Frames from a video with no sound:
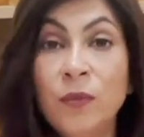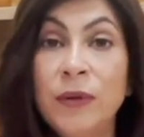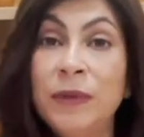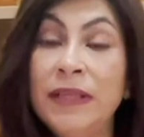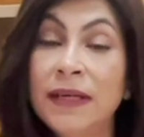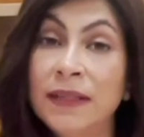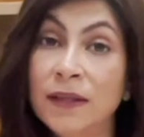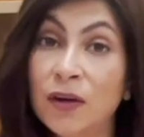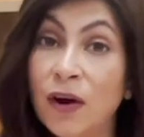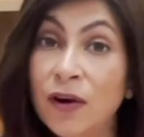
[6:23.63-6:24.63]
We will learn
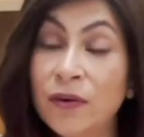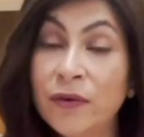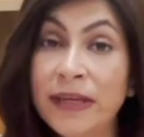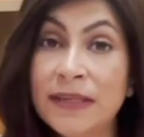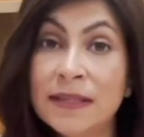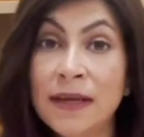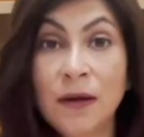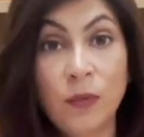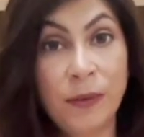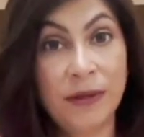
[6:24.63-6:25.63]
the concrete,
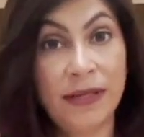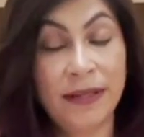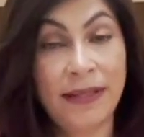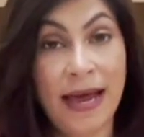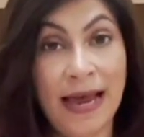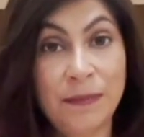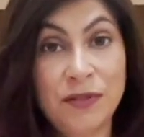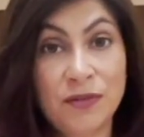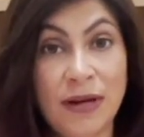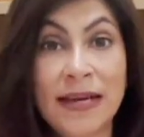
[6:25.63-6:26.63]
we will learn the
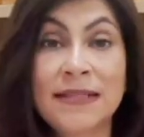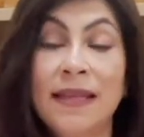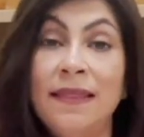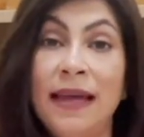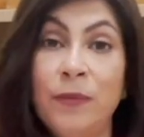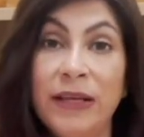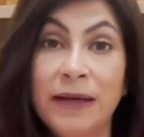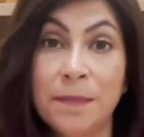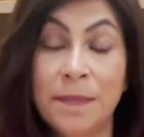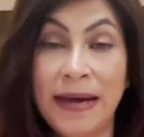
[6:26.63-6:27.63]
abstract, and then we
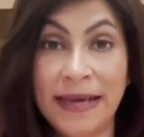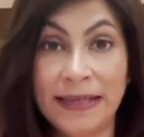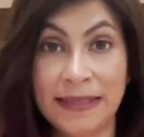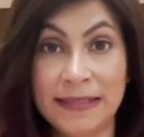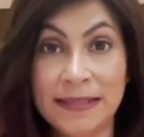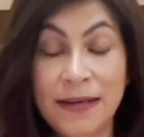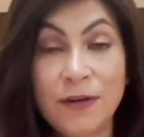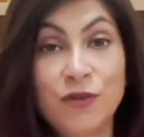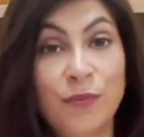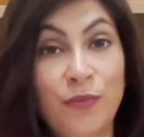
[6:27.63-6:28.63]
combine it
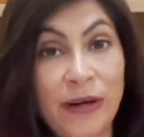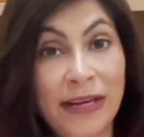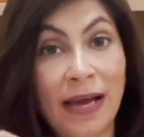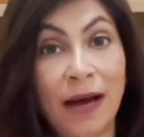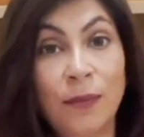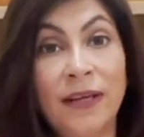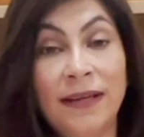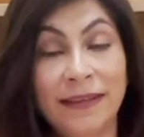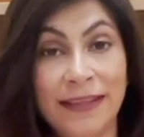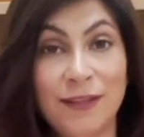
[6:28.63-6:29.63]
to bring our
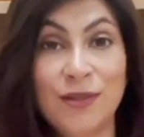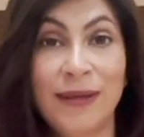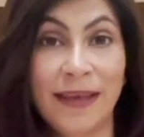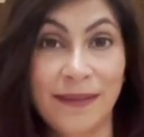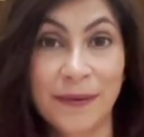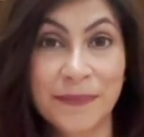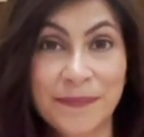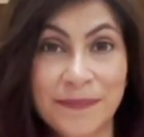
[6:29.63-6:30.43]
learning together.